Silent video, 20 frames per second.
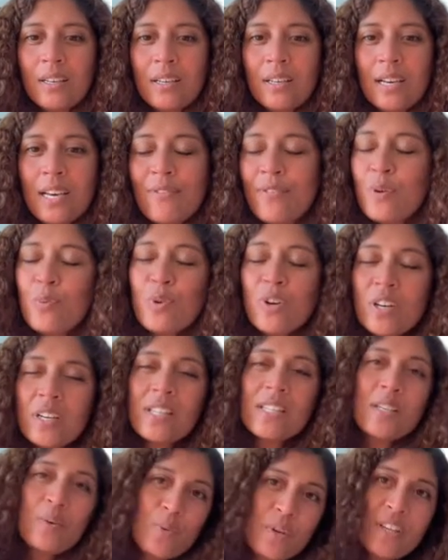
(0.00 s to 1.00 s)
if it
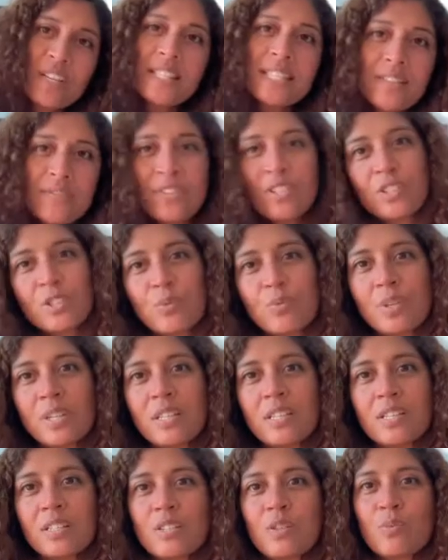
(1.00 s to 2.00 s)
works, it works, and if it doesn't work,
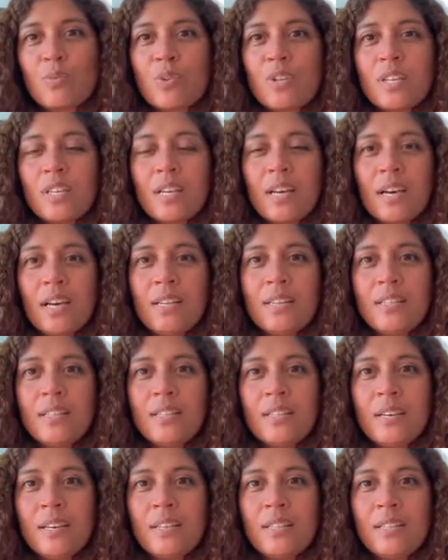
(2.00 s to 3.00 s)
it doesn't work.
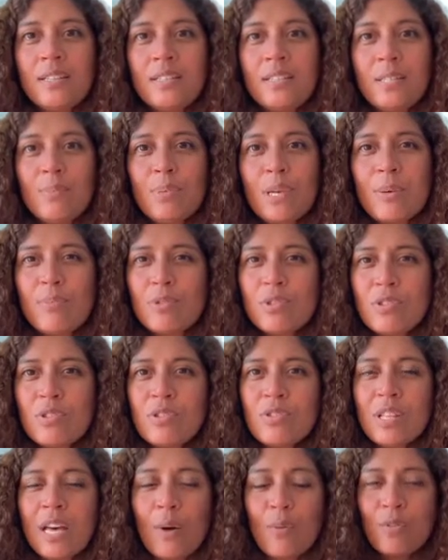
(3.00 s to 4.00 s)
And to be able to
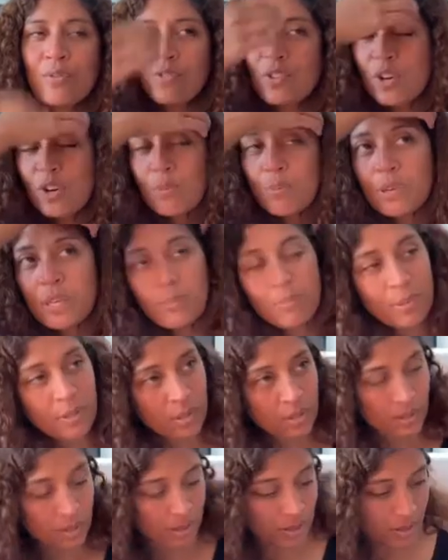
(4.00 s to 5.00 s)
do that with young
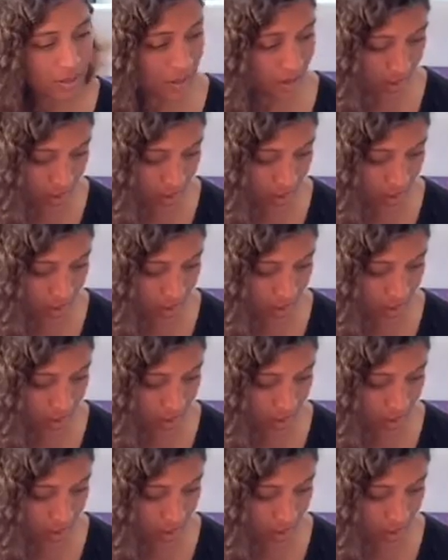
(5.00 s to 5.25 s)
people